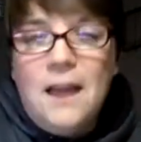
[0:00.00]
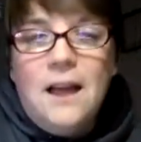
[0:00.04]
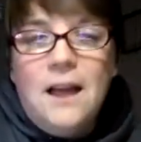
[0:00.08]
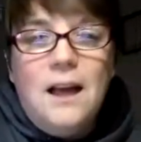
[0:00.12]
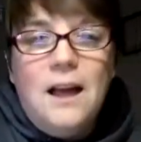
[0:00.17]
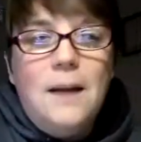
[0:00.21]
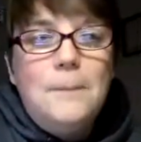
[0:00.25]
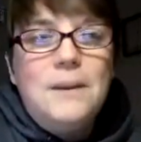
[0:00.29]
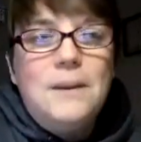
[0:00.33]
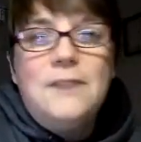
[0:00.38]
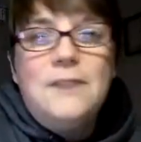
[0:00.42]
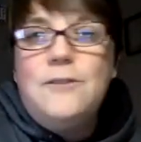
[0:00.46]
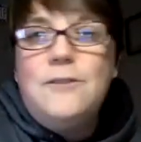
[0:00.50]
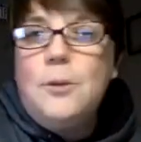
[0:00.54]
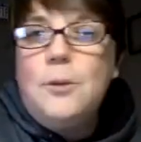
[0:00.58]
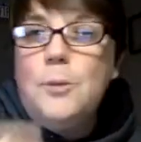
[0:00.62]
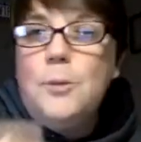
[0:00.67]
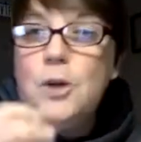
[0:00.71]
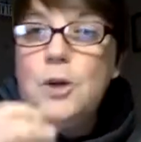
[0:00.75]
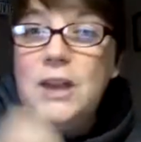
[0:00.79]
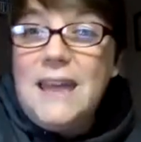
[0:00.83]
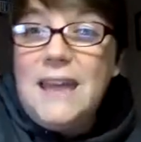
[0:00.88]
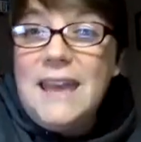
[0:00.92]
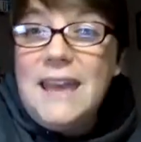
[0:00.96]
But if you're
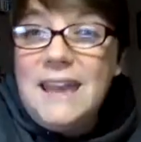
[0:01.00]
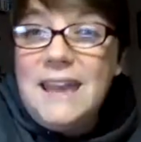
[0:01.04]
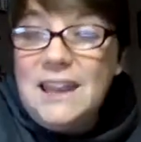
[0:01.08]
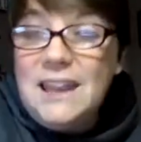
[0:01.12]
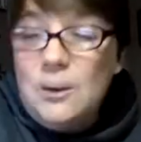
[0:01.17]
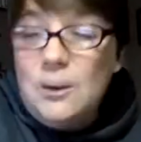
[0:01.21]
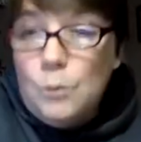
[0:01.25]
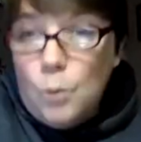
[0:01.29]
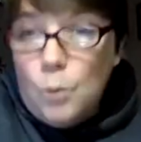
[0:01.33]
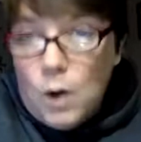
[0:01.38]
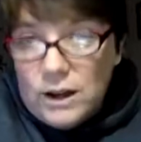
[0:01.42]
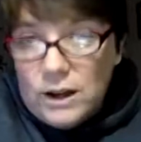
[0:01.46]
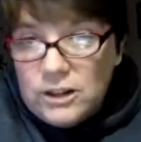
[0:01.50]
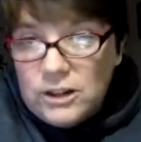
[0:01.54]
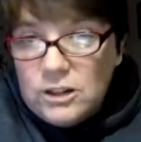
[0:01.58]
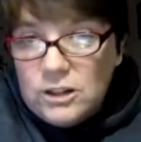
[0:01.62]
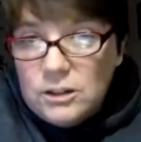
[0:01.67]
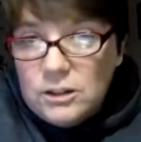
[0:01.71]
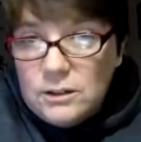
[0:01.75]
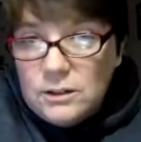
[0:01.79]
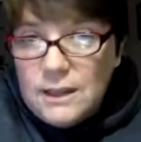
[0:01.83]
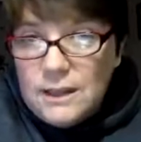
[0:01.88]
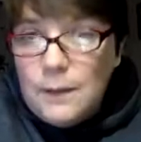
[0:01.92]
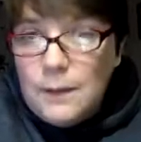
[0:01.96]
putting it in
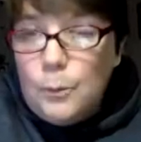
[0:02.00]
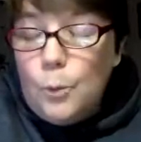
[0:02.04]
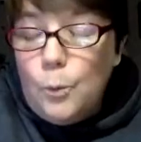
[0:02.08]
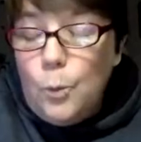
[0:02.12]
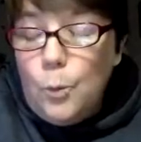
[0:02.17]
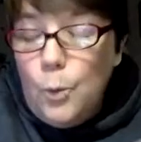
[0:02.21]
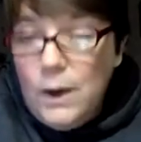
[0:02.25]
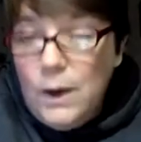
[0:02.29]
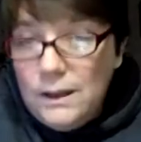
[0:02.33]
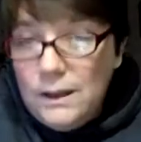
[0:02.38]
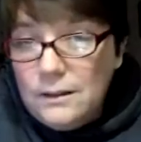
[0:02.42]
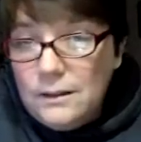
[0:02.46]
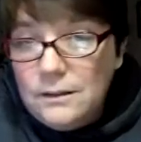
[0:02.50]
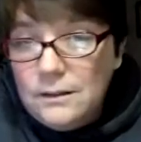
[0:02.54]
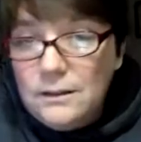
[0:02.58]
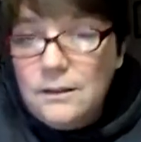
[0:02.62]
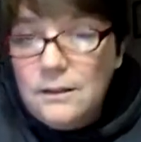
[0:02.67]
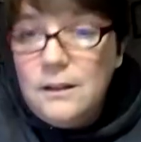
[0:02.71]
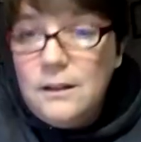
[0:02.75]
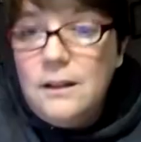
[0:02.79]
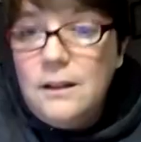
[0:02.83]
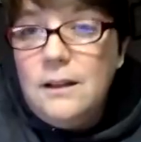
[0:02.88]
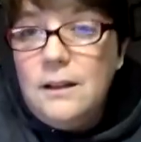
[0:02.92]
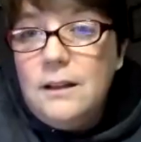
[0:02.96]
water, it will
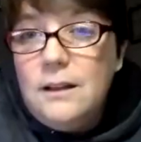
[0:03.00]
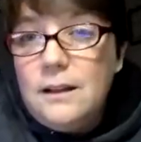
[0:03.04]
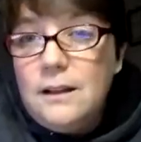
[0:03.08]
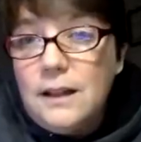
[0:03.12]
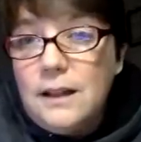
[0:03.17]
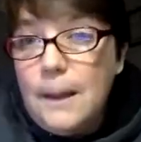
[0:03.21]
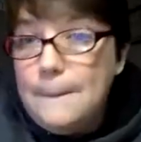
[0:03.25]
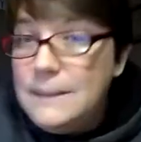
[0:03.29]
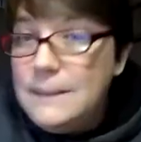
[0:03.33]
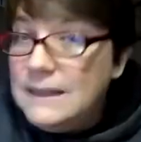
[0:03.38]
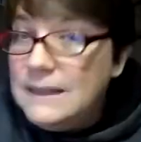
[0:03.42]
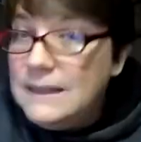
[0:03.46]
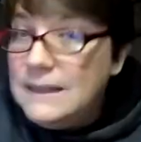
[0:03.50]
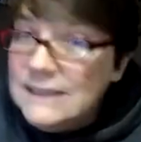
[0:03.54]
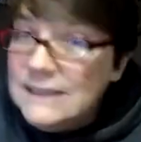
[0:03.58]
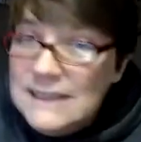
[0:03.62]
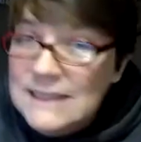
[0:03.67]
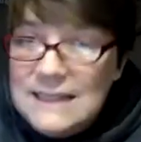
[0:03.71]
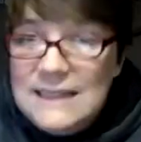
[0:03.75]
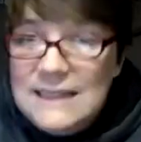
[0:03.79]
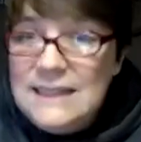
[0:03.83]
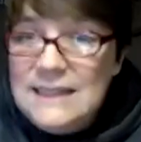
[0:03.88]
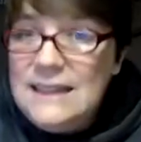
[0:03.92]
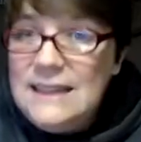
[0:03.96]

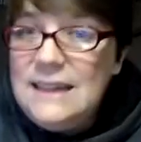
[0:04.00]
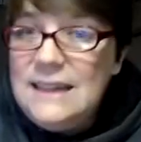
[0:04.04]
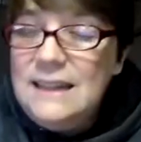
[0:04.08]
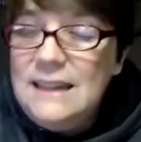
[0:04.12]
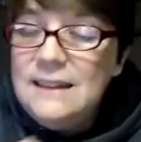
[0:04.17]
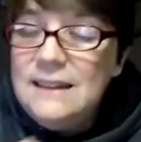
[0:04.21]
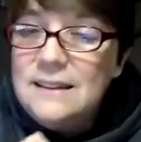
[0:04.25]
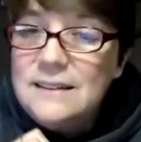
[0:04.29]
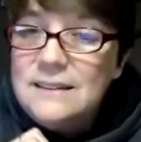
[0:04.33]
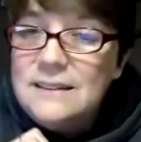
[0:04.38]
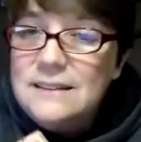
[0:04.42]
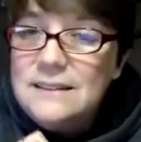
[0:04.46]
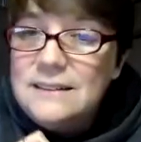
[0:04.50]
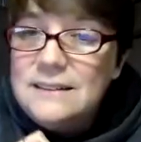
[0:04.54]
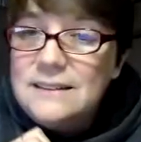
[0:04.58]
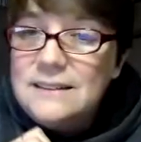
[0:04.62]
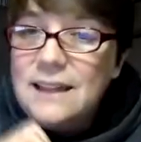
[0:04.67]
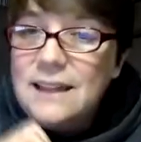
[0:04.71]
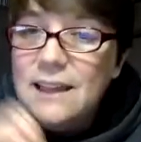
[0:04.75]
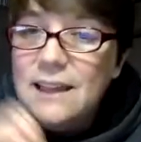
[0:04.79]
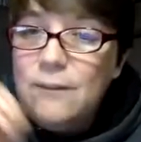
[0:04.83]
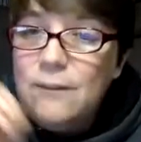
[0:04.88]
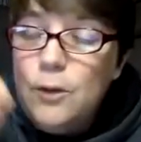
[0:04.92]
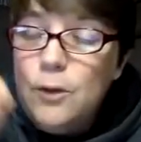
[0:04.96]
completely,
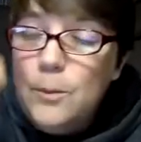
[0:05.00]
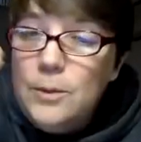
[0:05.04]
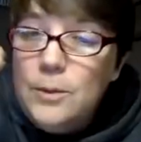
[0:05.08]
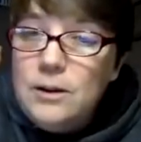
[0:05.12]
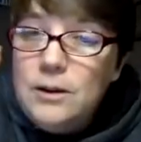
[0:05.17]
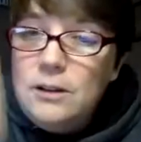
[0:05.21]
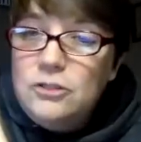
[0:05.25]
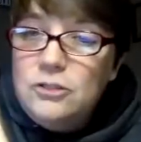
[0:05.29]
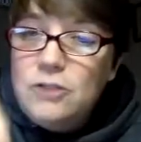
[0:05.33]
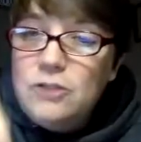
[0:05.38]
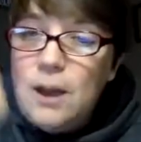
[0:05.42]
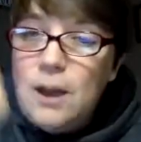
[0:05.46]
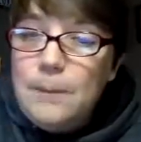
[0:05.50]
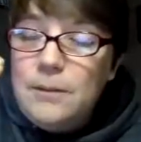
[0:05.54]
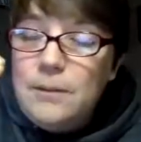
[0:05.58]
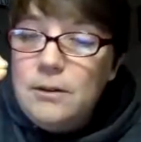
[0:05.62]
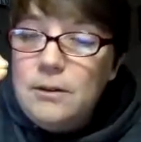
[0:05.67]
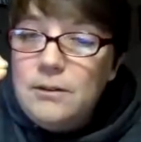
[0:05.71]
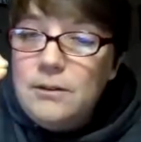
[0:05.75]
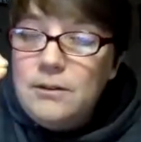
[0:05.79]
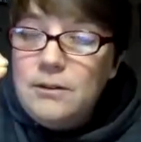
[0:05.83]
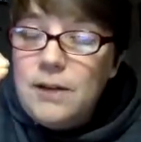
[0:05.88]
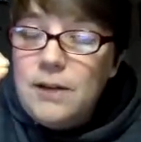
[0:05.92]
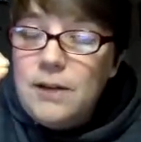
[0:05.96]
like if you put a drop of